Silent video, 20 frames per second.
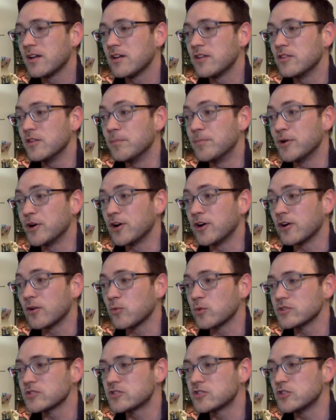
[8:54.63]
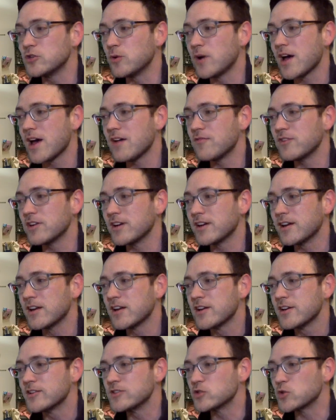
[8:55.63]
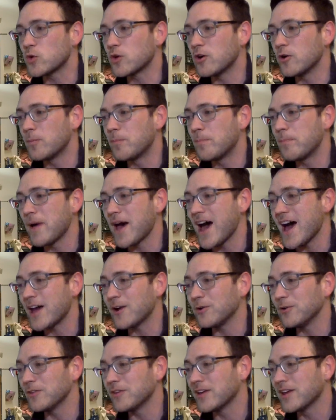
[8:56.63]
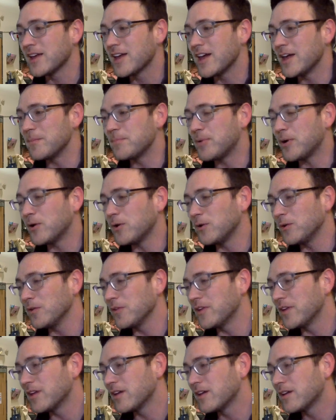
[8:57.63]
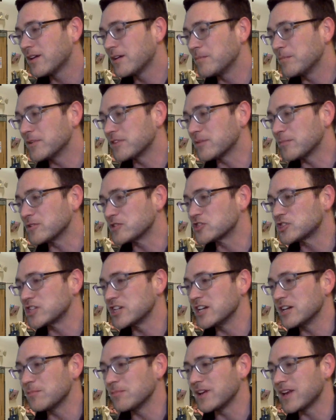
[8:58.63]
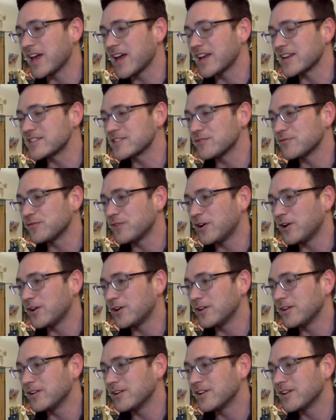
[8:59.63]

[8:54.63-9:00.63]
The bird was too heavy. Zorro paddled and pulled, but the machine began to fall.